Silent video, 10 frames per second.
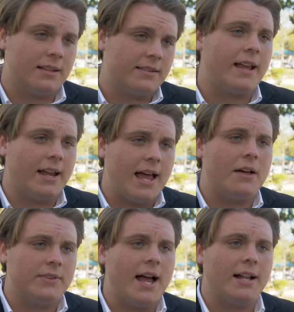stake
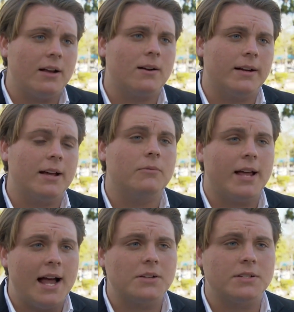out that area, and we
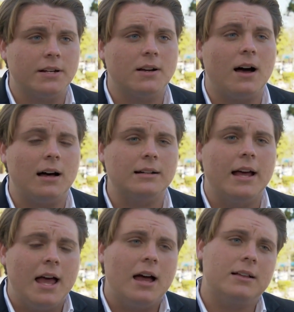actually caught,
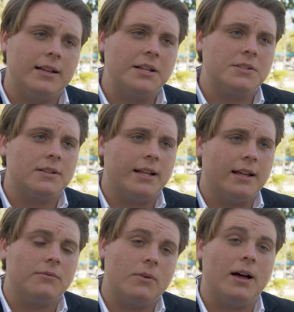allegedly,
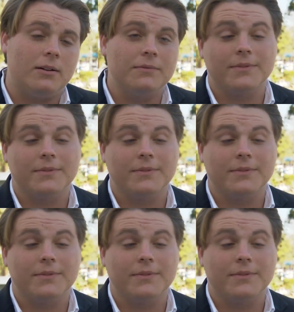well,